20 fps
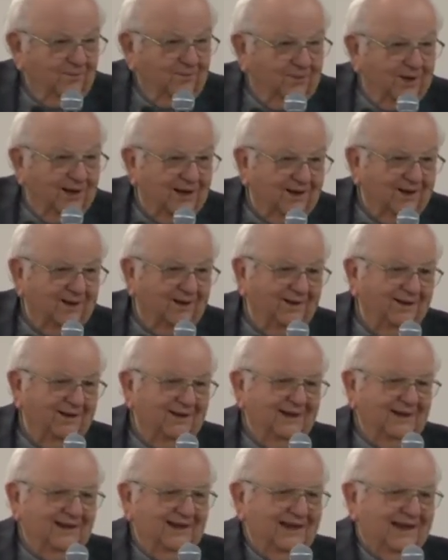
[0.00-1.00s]
Well,
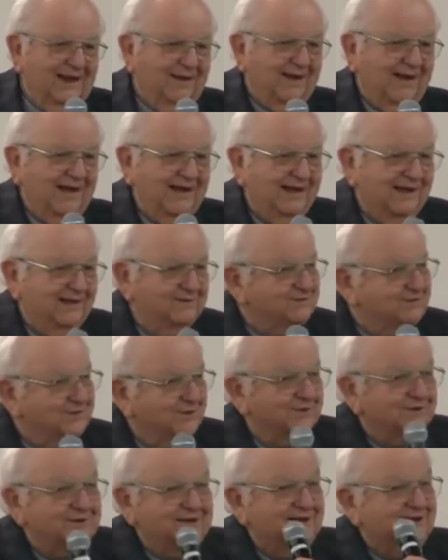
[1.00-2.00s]
it's
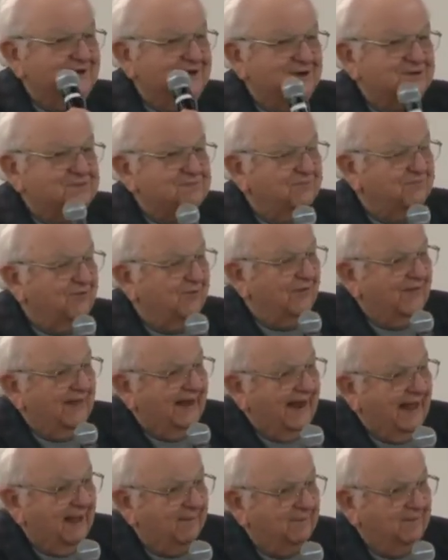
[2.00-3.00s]
13 years before
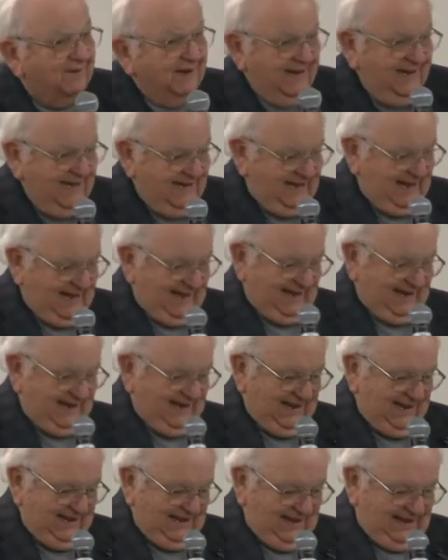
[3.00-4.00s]
that happened. And
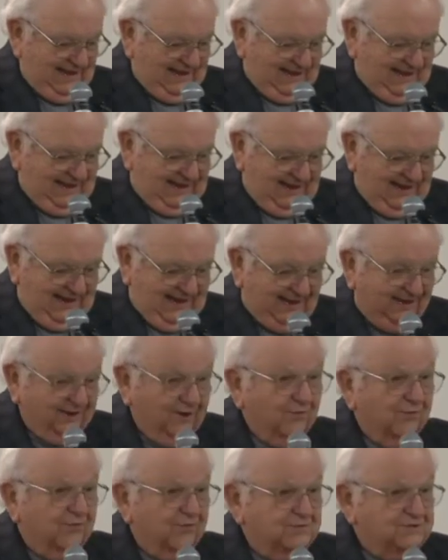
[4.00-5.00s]
he had to
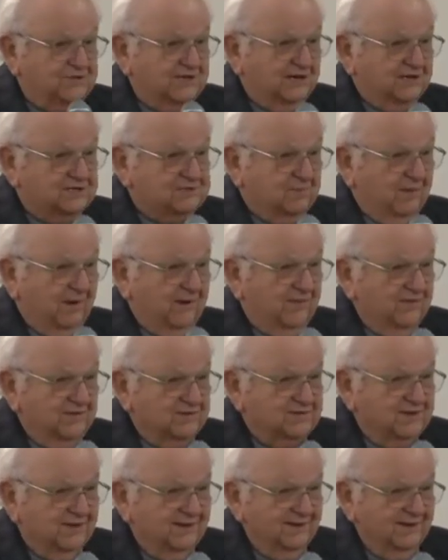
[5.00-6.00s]
go through jealous
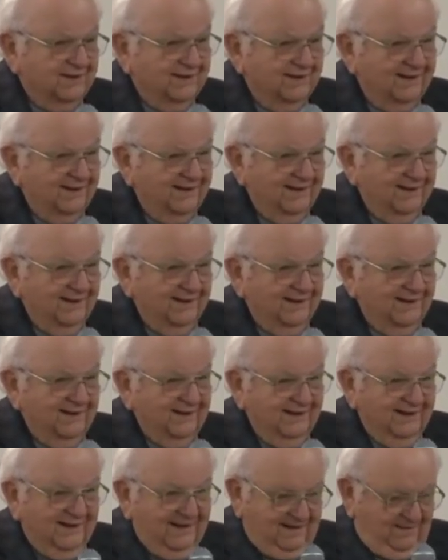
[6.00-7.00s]
brothers,
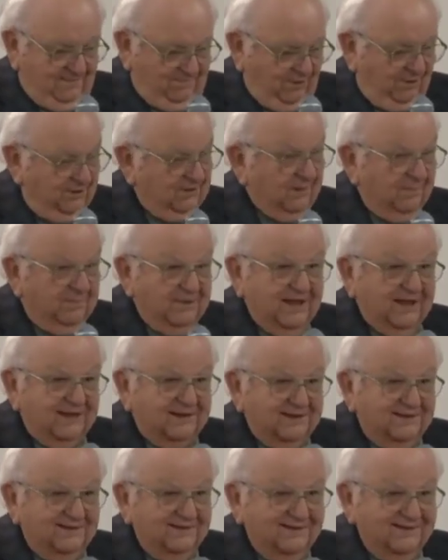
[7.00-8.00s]
put in a
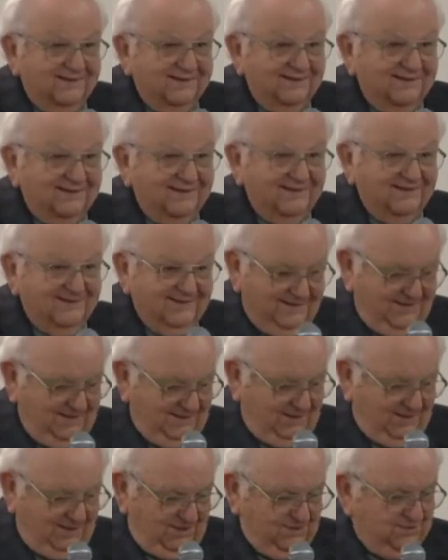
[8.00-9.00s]
pit,
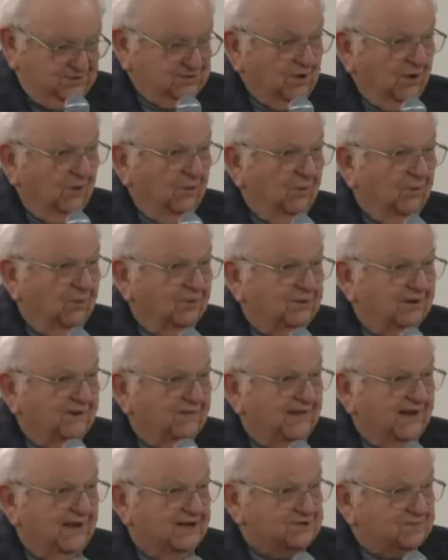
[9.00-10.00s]
sold to
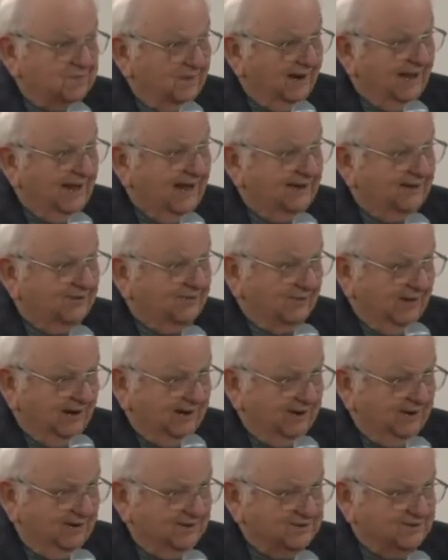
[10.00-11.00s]
the Ishmaelite
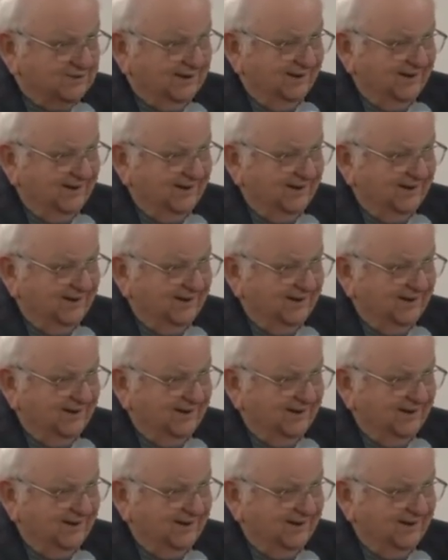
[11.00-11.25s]
traders,